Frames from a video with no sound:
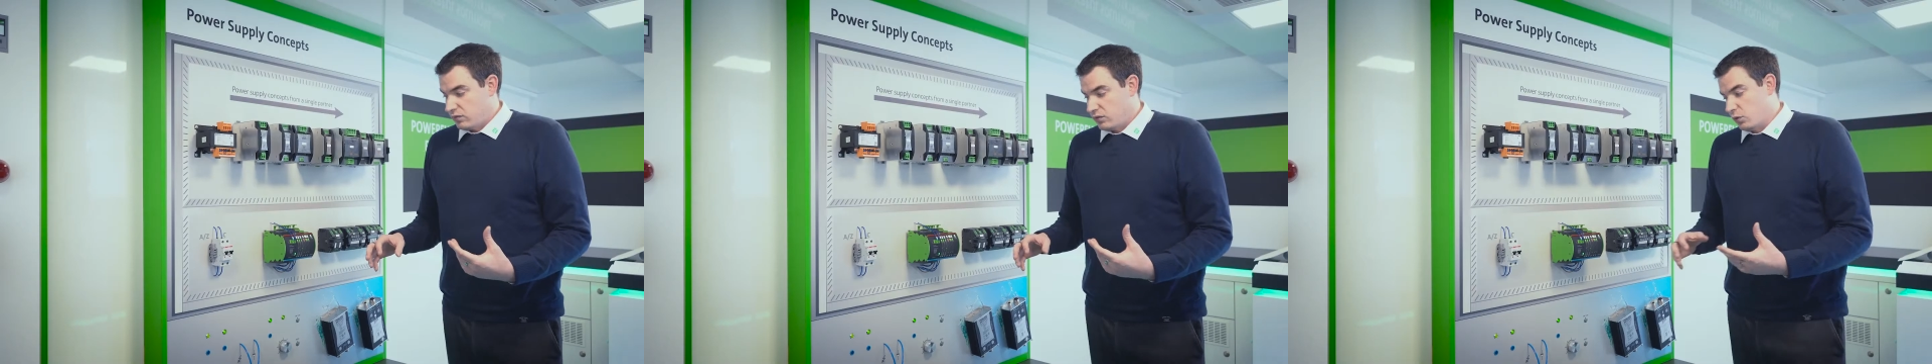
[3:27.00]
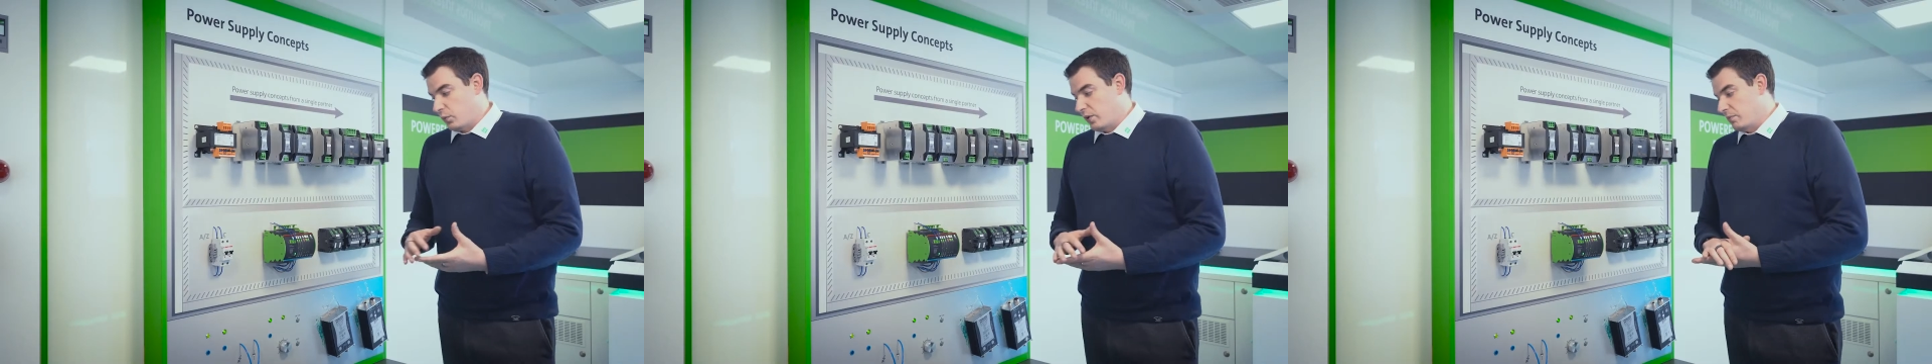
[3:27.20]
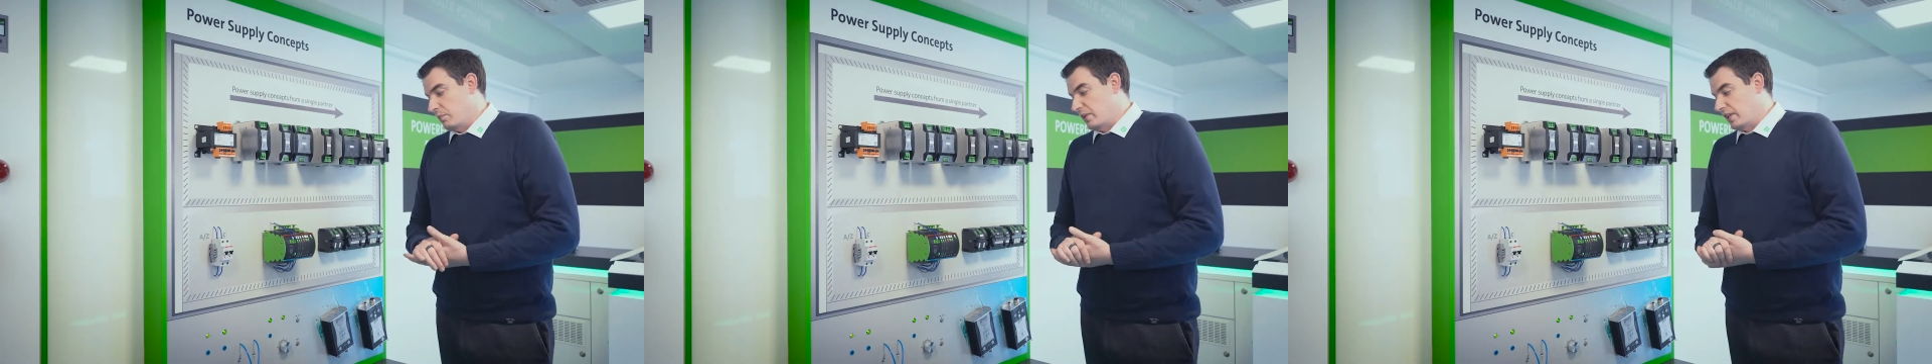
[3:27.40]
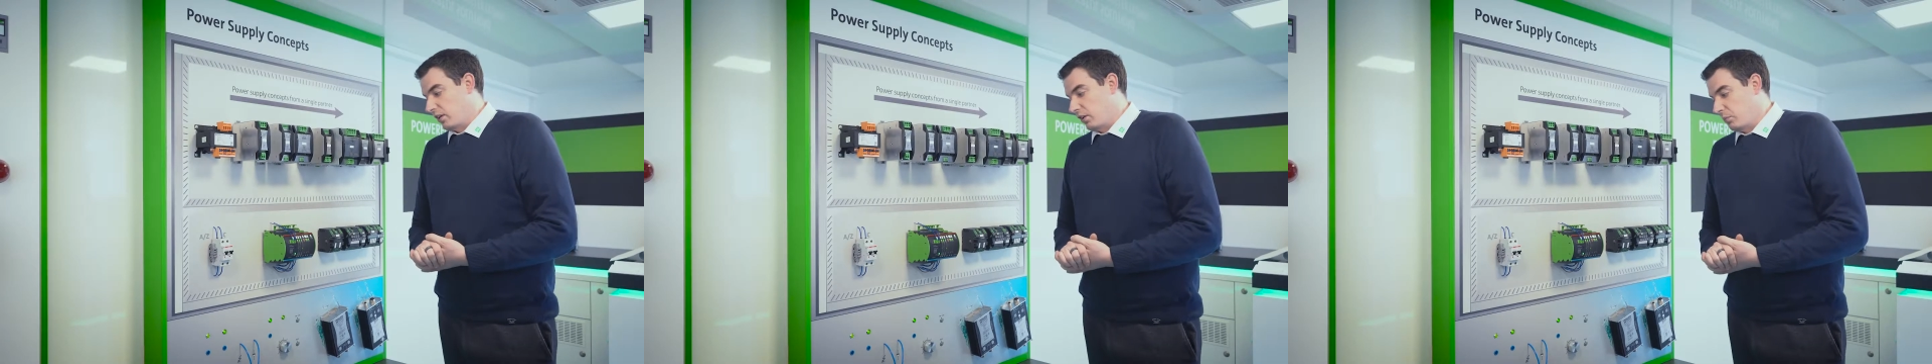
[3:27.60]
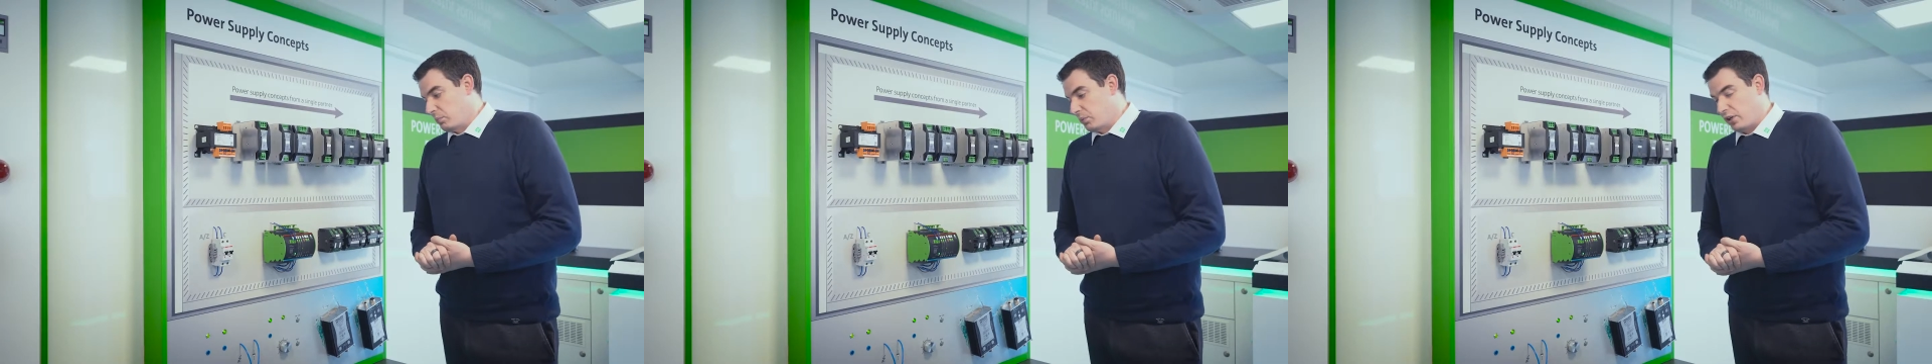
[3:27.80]
So with
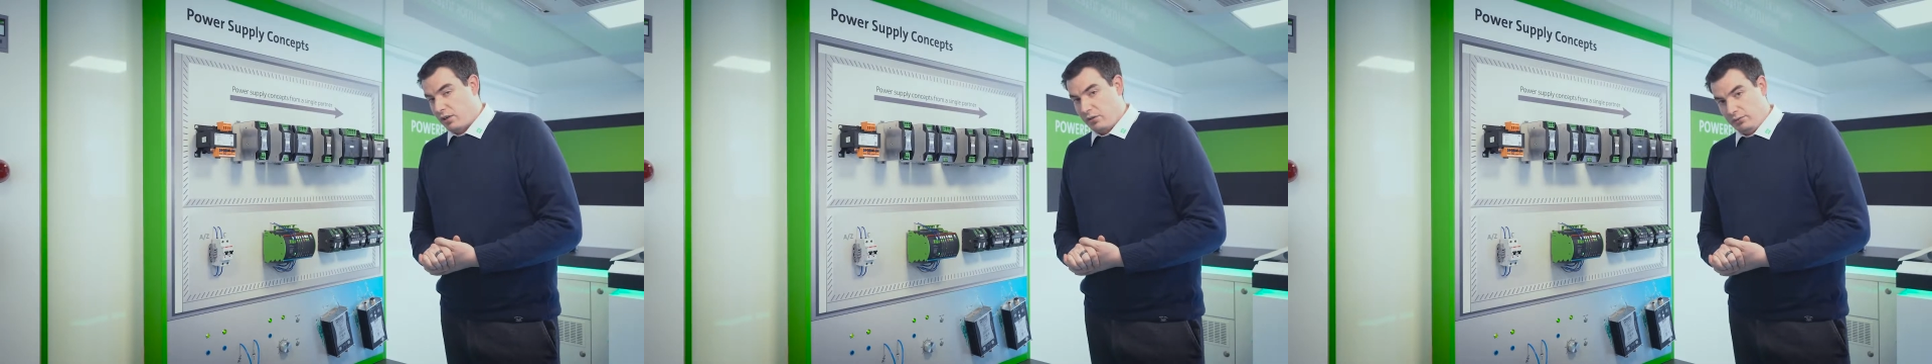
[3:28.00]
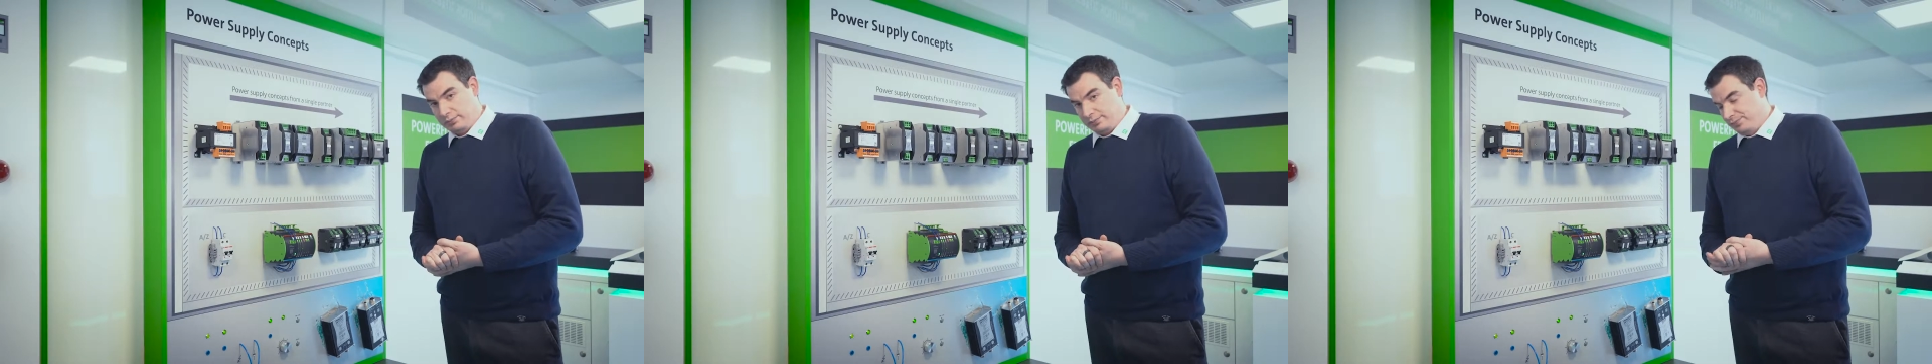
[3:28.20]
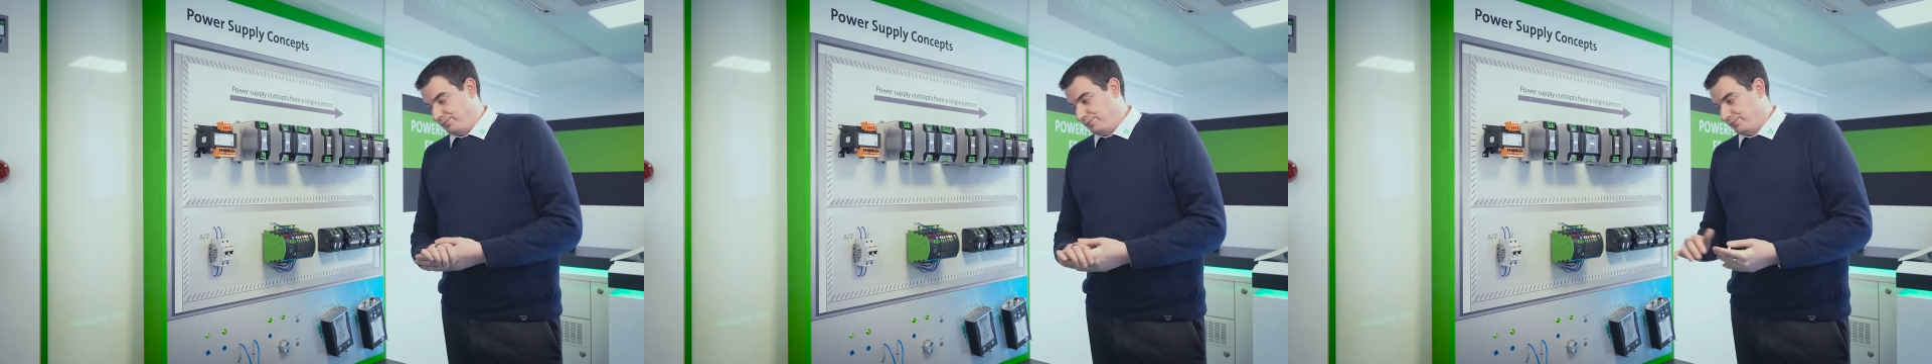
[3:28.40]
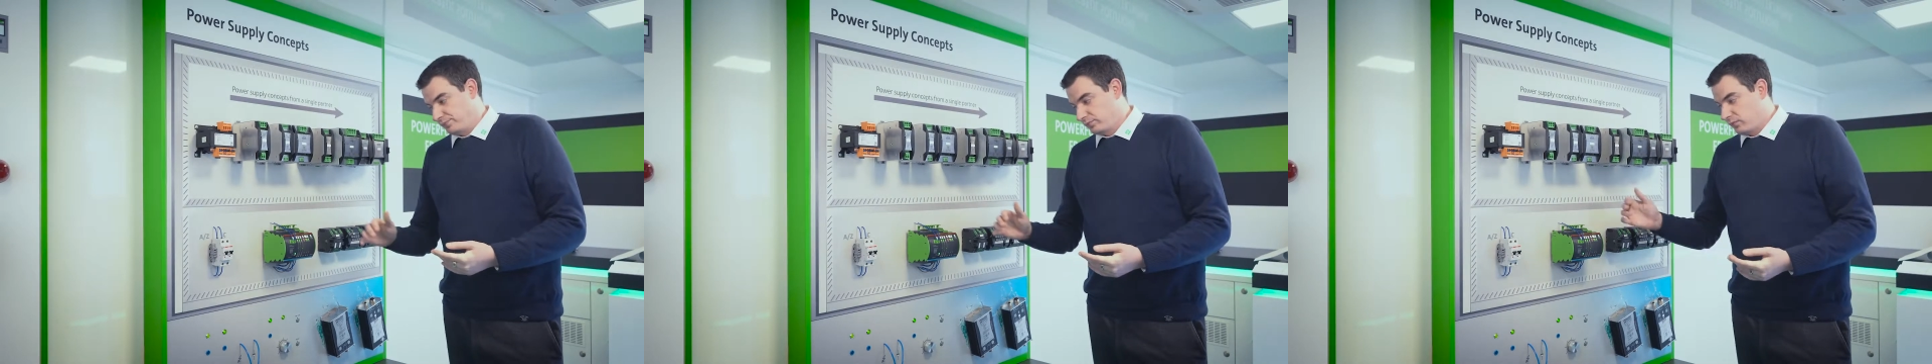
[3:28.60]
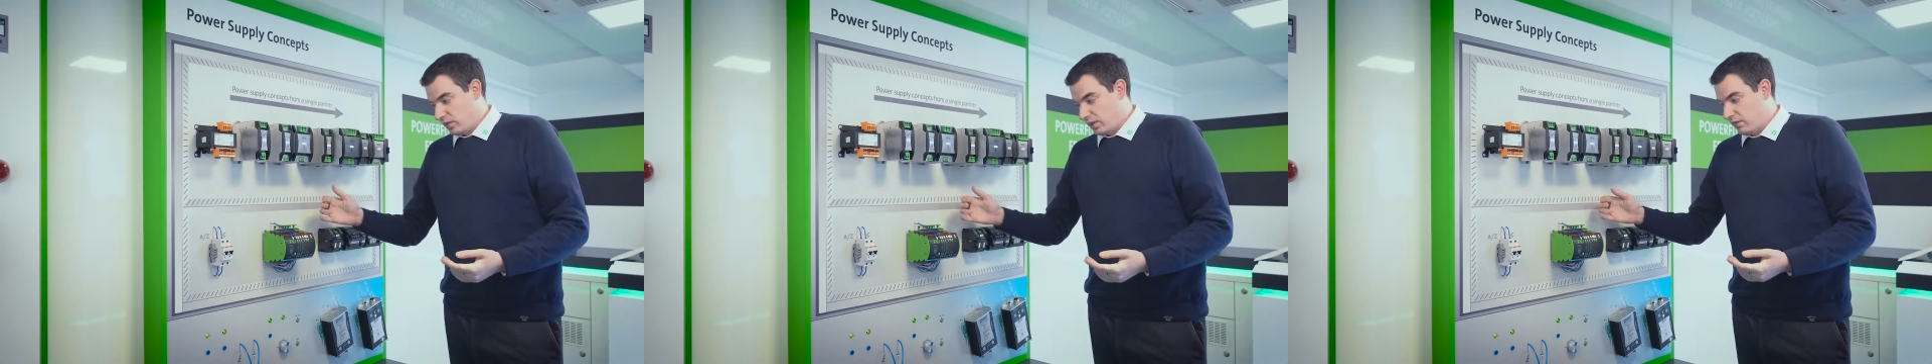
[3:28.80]
MECO Pro
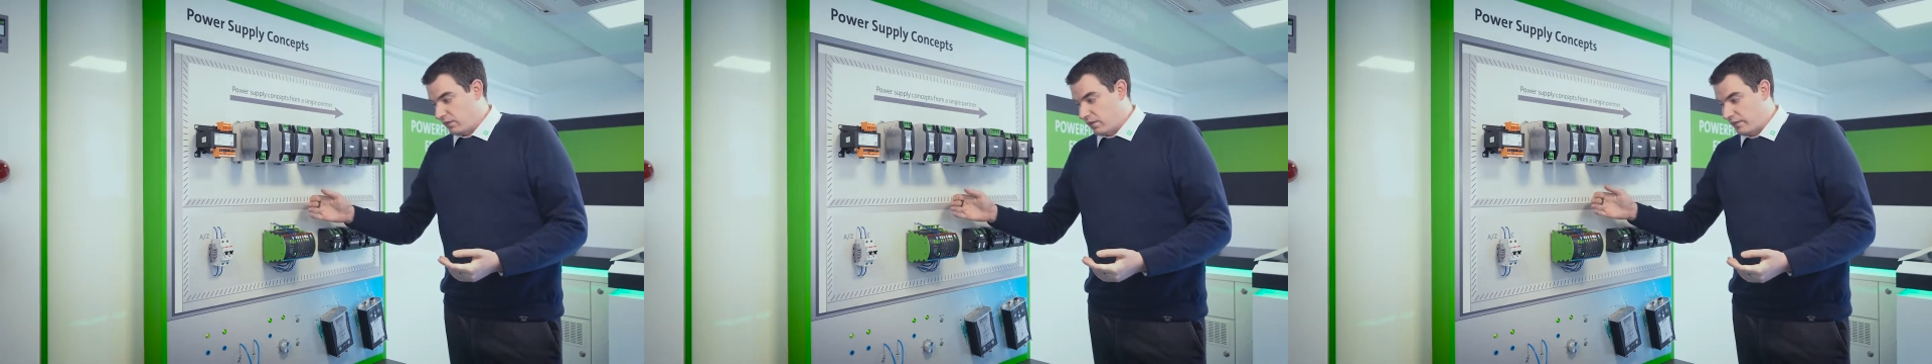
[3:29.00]
there